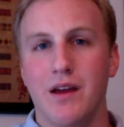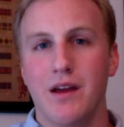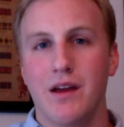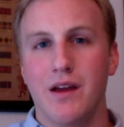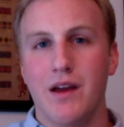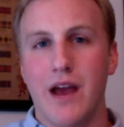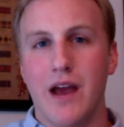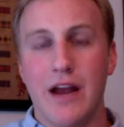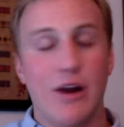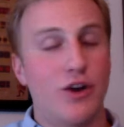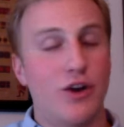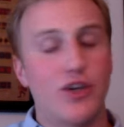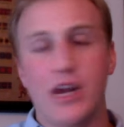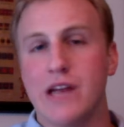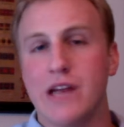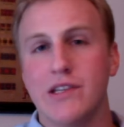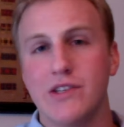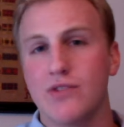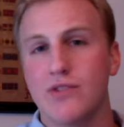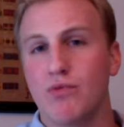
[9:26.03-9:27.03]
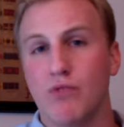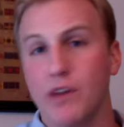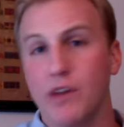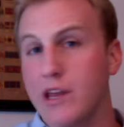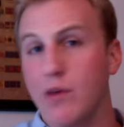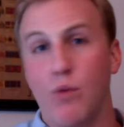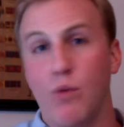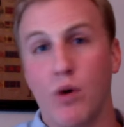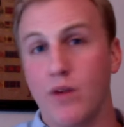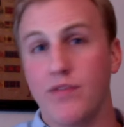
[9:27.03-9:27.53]
And your chances really
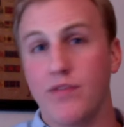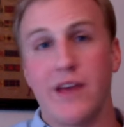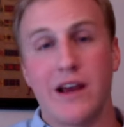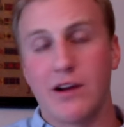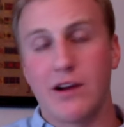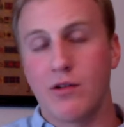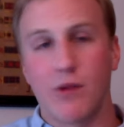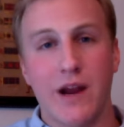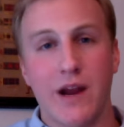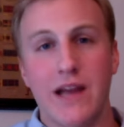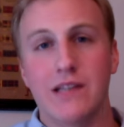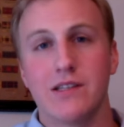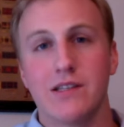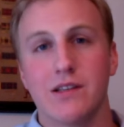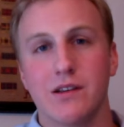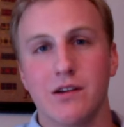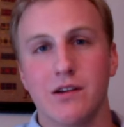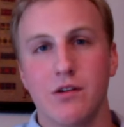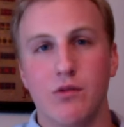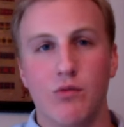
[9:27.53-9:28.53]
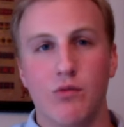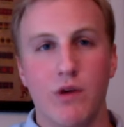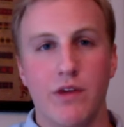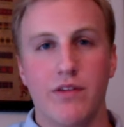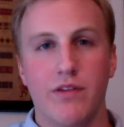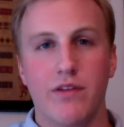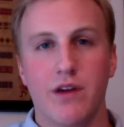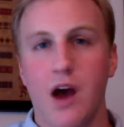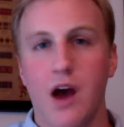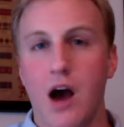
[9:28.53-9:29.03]
weren't that great
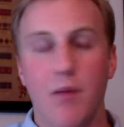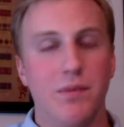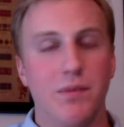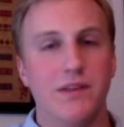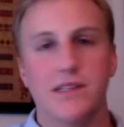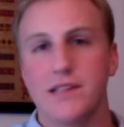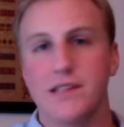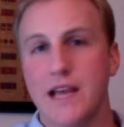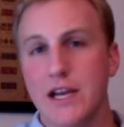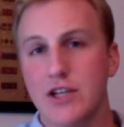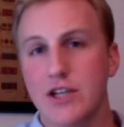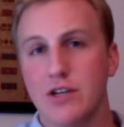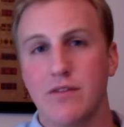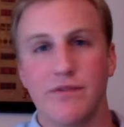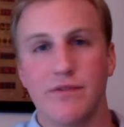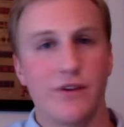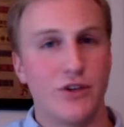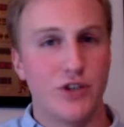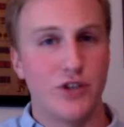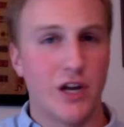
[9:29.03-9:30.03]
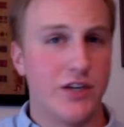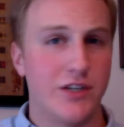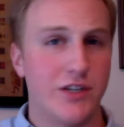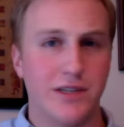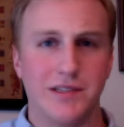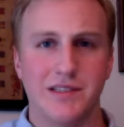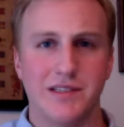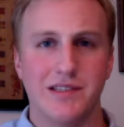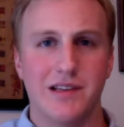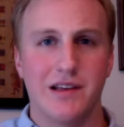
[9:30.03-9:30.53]
with compensation for
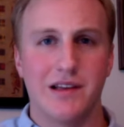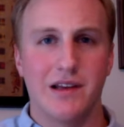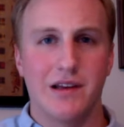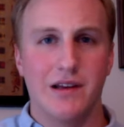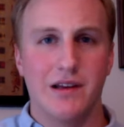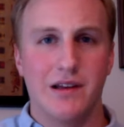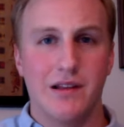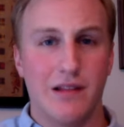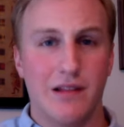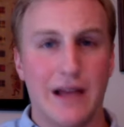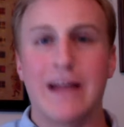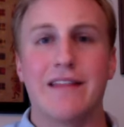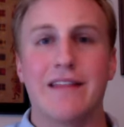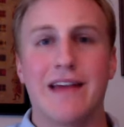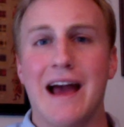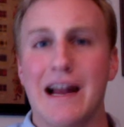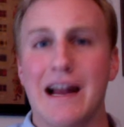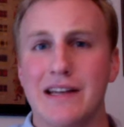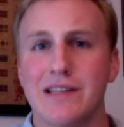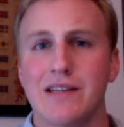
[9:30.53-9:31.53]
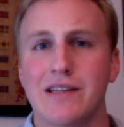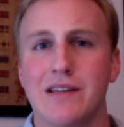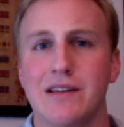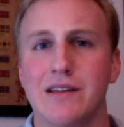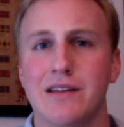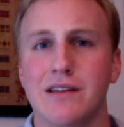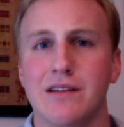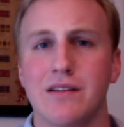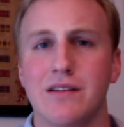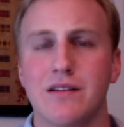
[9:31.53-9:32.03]
judges like that.
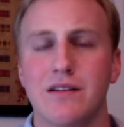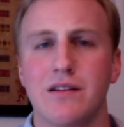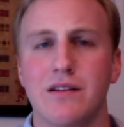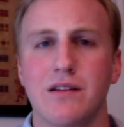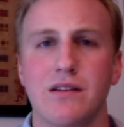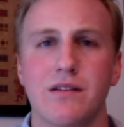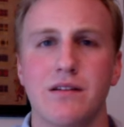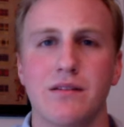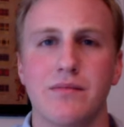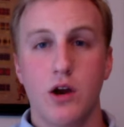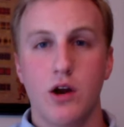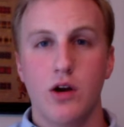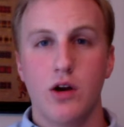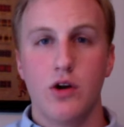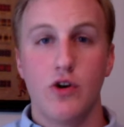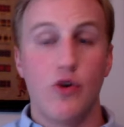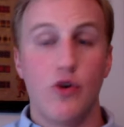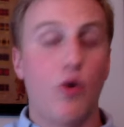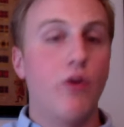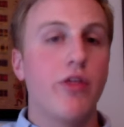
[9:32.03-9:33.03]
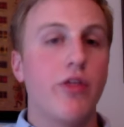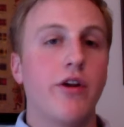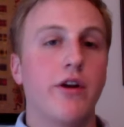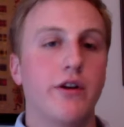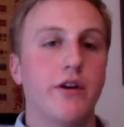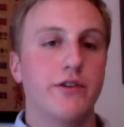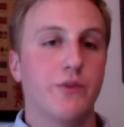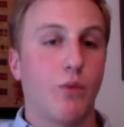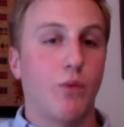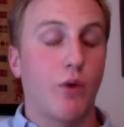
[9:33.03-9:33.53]

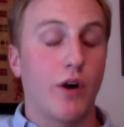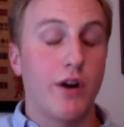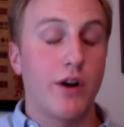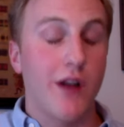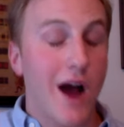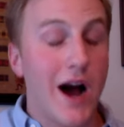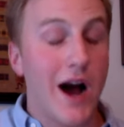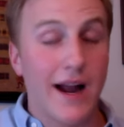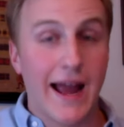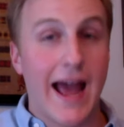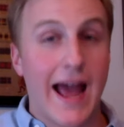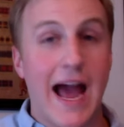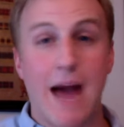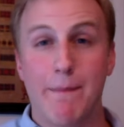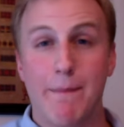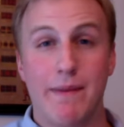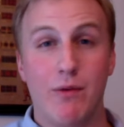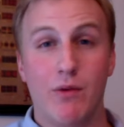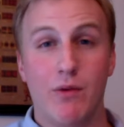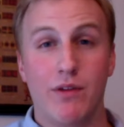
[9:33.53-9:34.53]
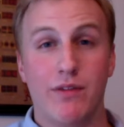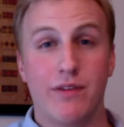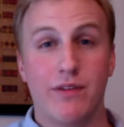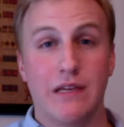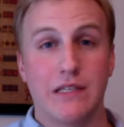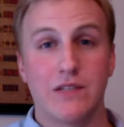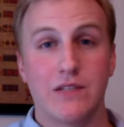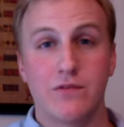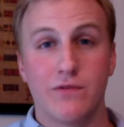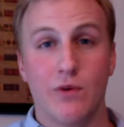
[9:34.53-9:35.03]
Northerners were not happy with
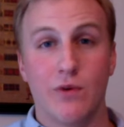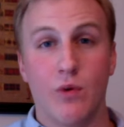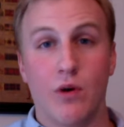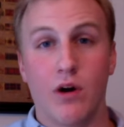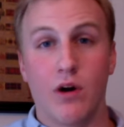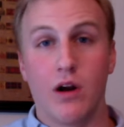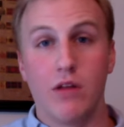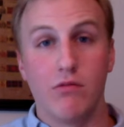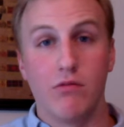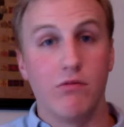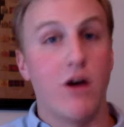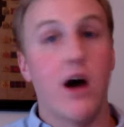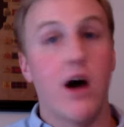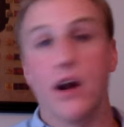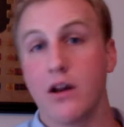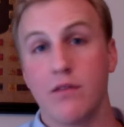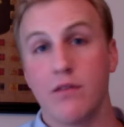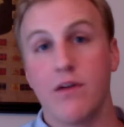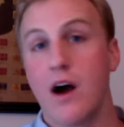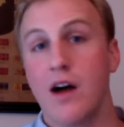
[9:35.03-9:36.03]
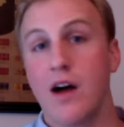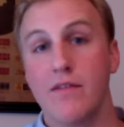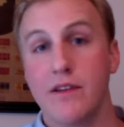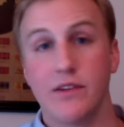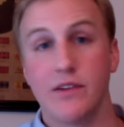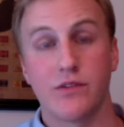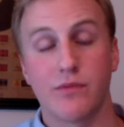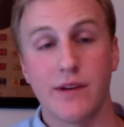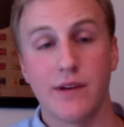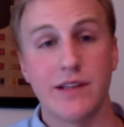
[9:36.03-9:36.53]
this for a lot of
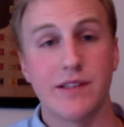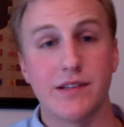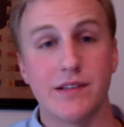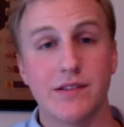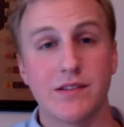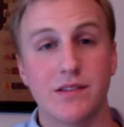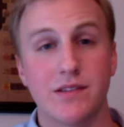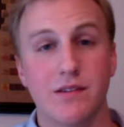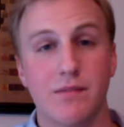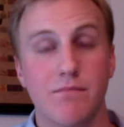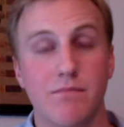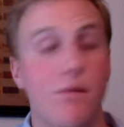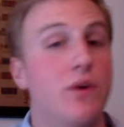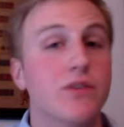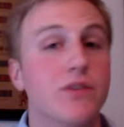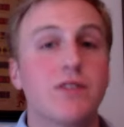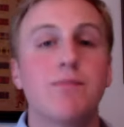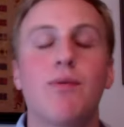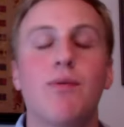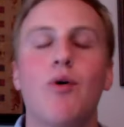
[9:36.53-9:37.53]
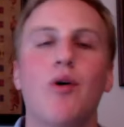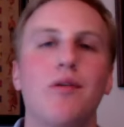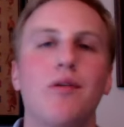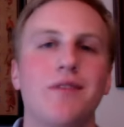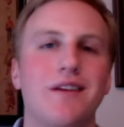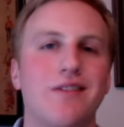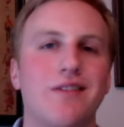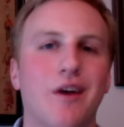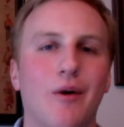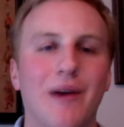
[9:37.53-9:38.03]
obvious reasons. Most
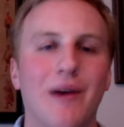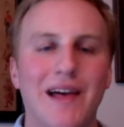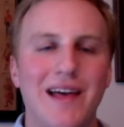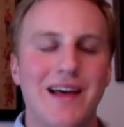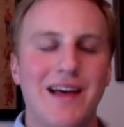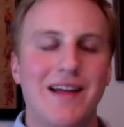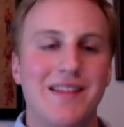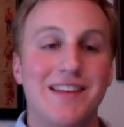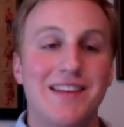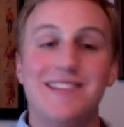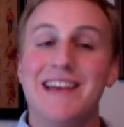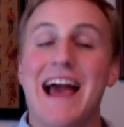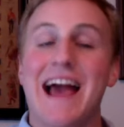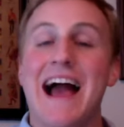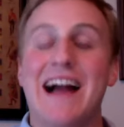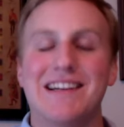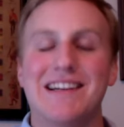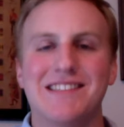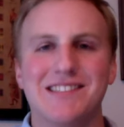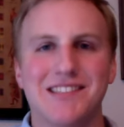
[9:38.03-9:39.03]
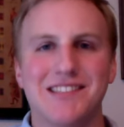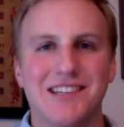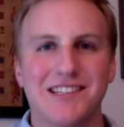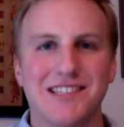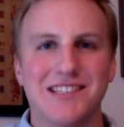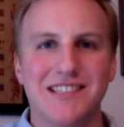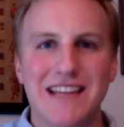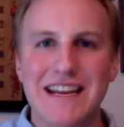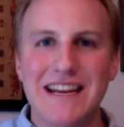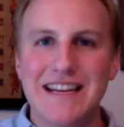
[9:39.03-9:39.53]
importantly, though, this act
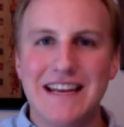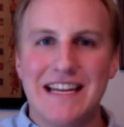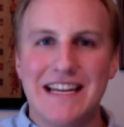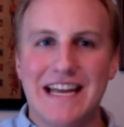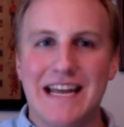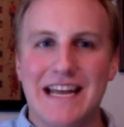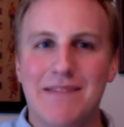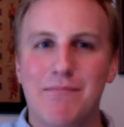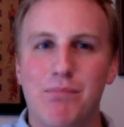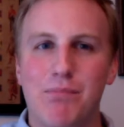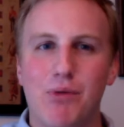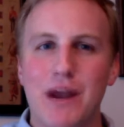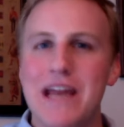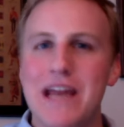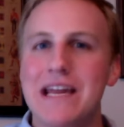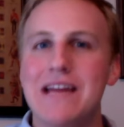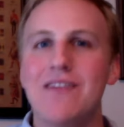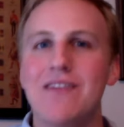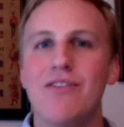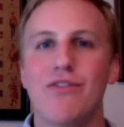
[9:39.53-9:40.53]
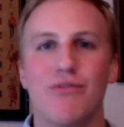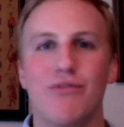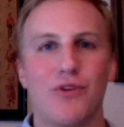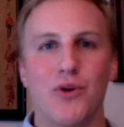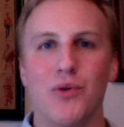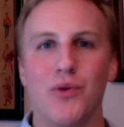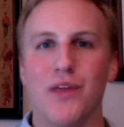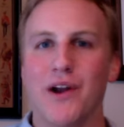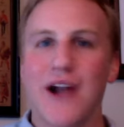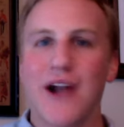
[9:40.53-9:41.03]
succeeded in breaking
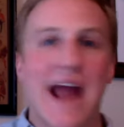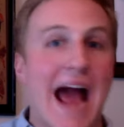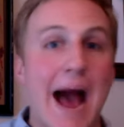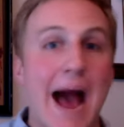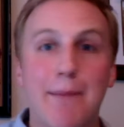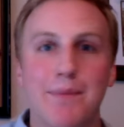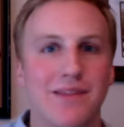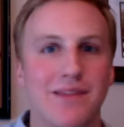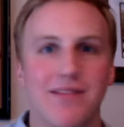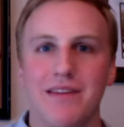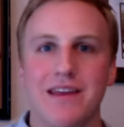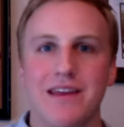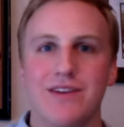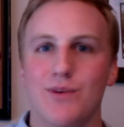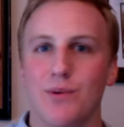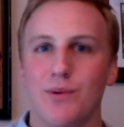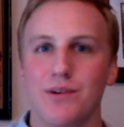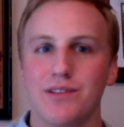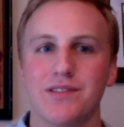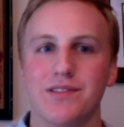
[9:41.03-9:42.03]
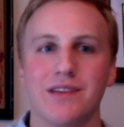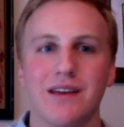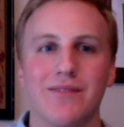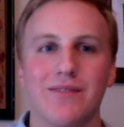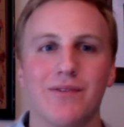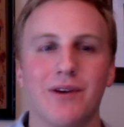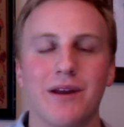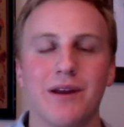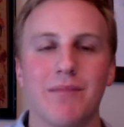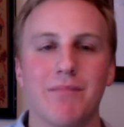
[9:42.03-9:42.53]
through their apathy towards
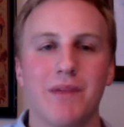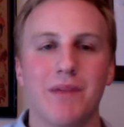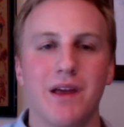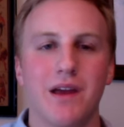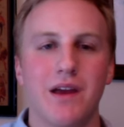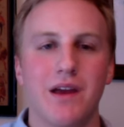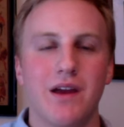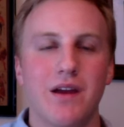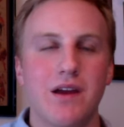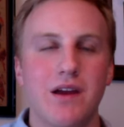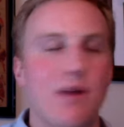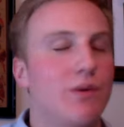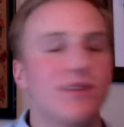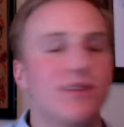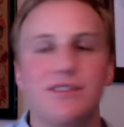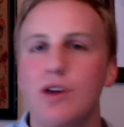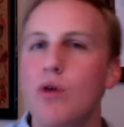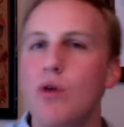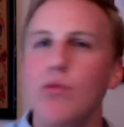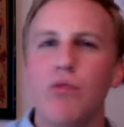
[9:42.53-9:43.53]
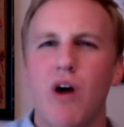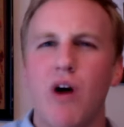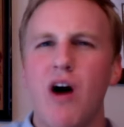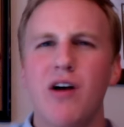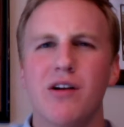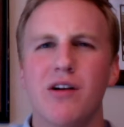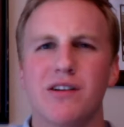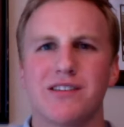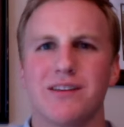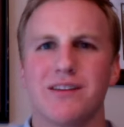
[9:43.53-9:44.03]
slavery. It was no
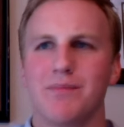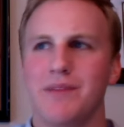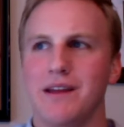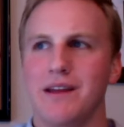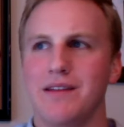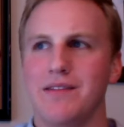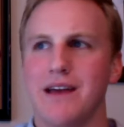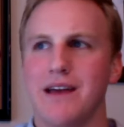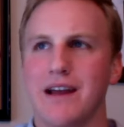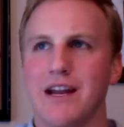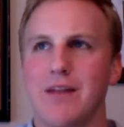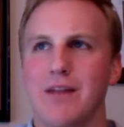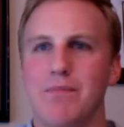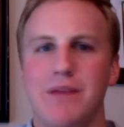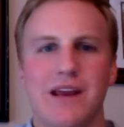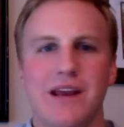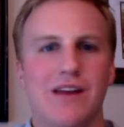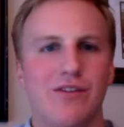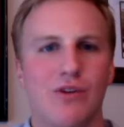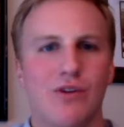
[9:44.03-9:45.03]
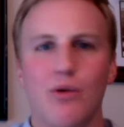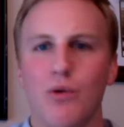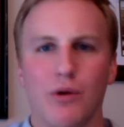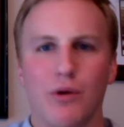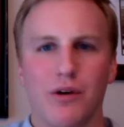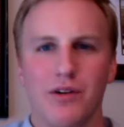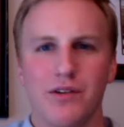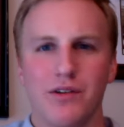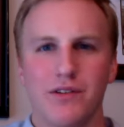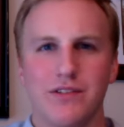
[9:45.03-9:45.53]
longer something that could be
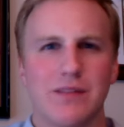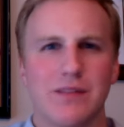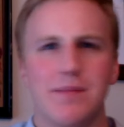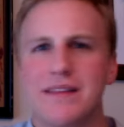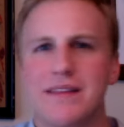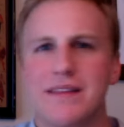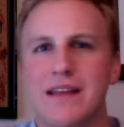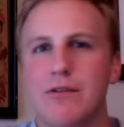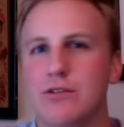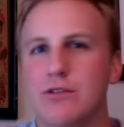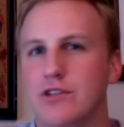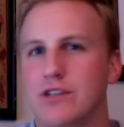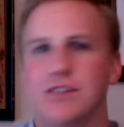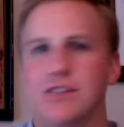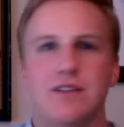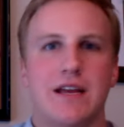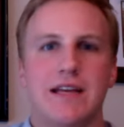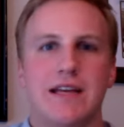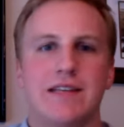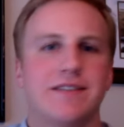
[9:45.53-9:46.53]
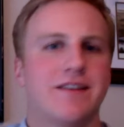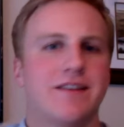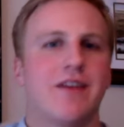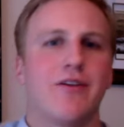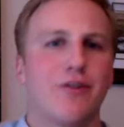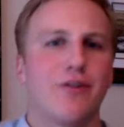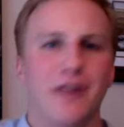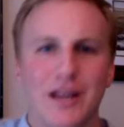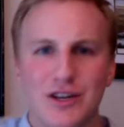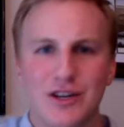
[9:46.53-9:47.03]
ignored, something that was just a
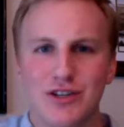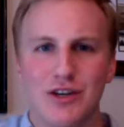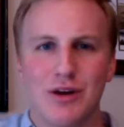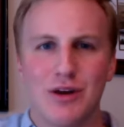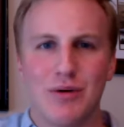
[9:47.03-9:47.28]
Southern issue.